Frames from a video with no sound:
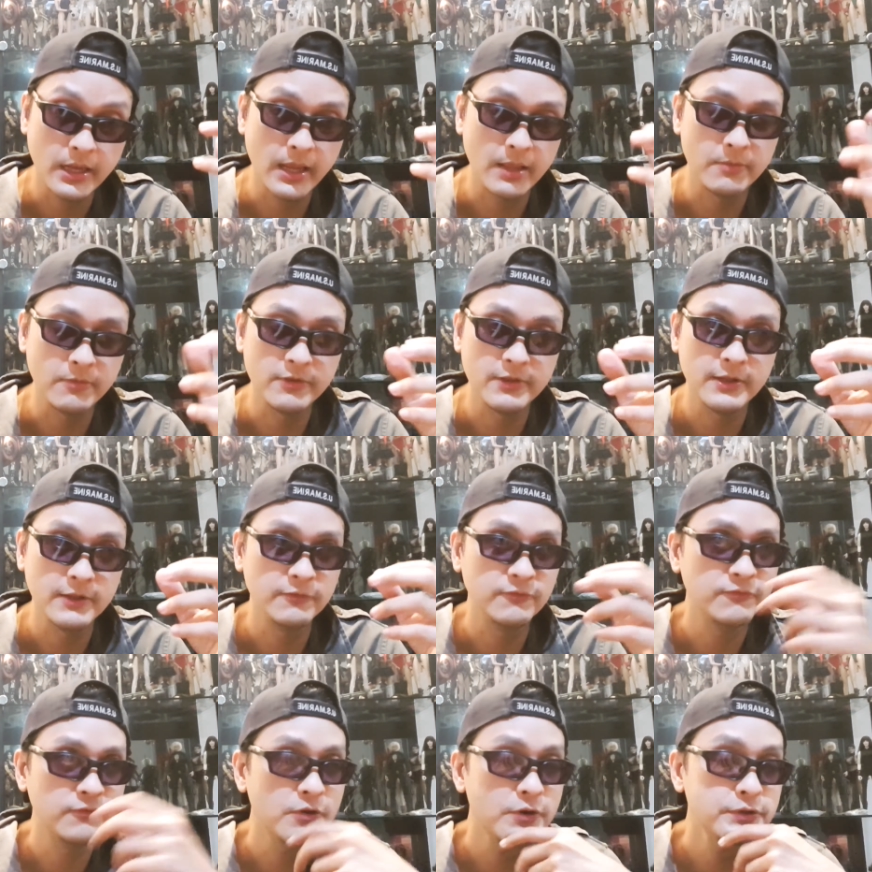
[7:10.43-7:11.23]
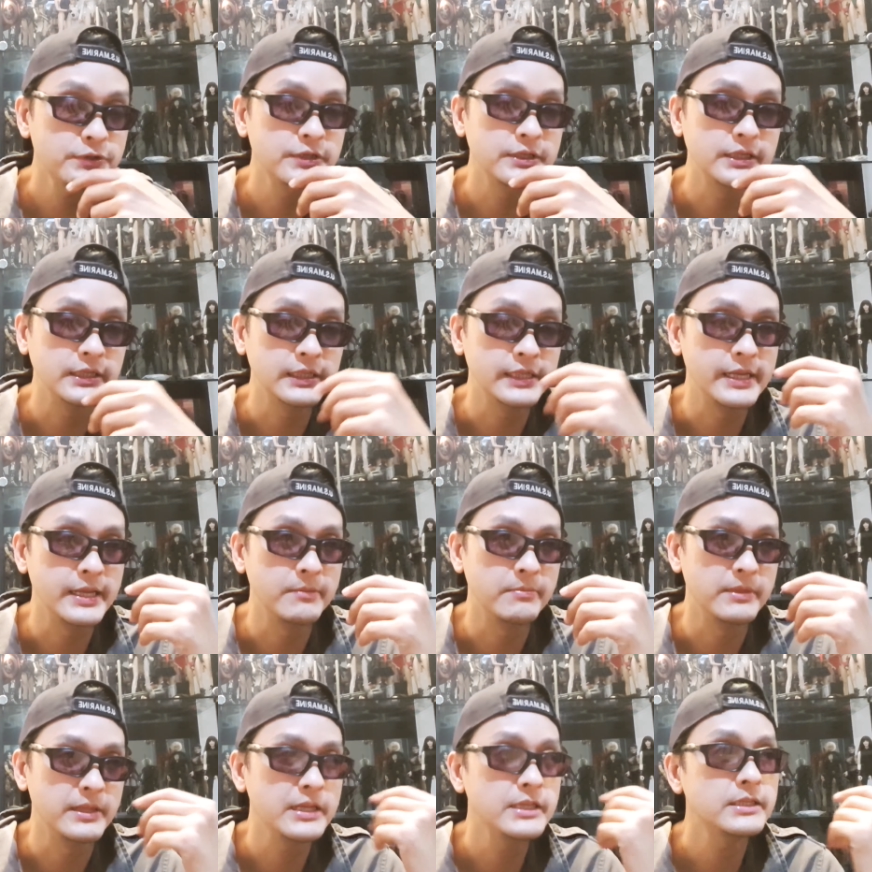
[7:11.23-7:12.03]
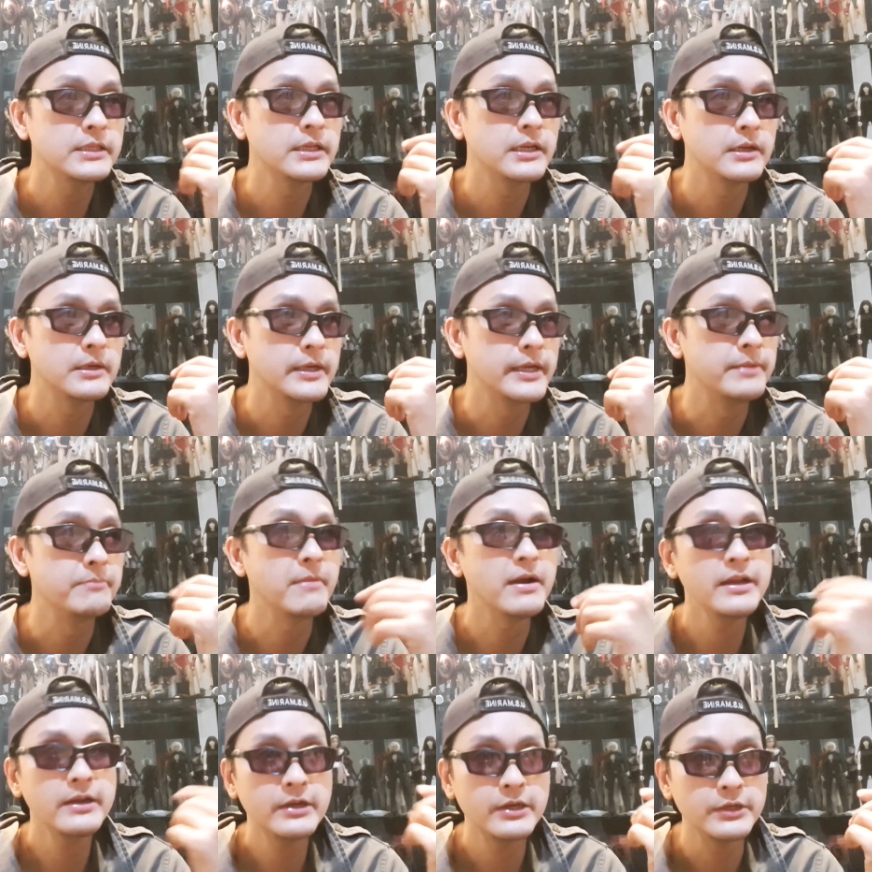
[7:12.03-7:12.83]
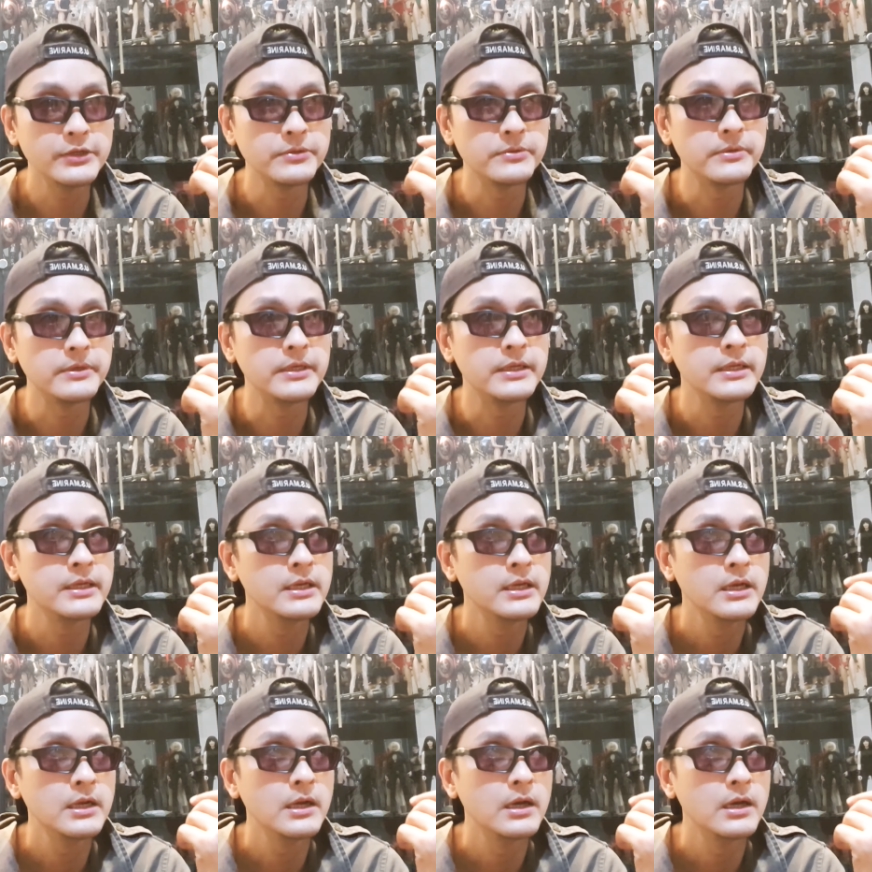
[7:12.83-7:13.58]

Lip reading: and unfortunately in my country,